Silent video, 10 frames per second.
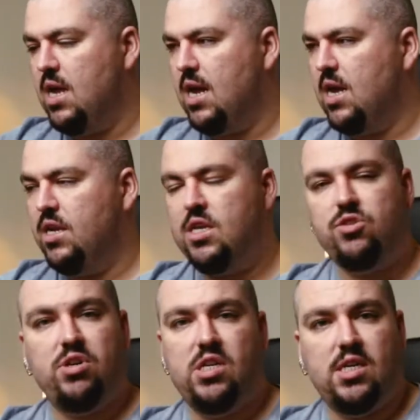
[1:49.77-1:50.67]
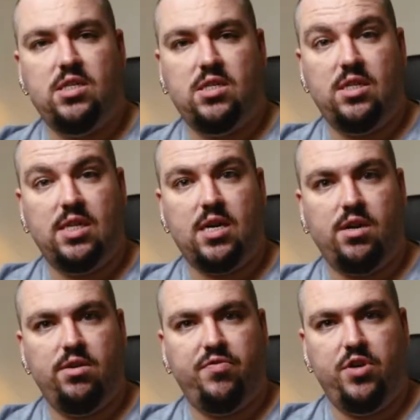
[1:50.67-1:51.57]
And it is really nice to see that
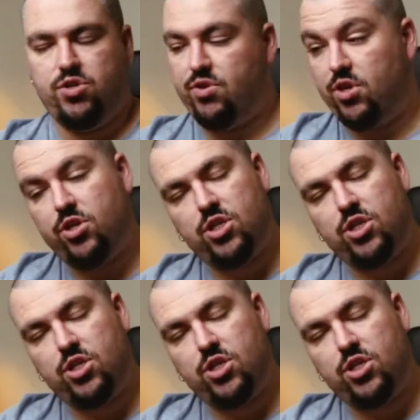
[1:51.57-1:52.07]
kind of feature in here,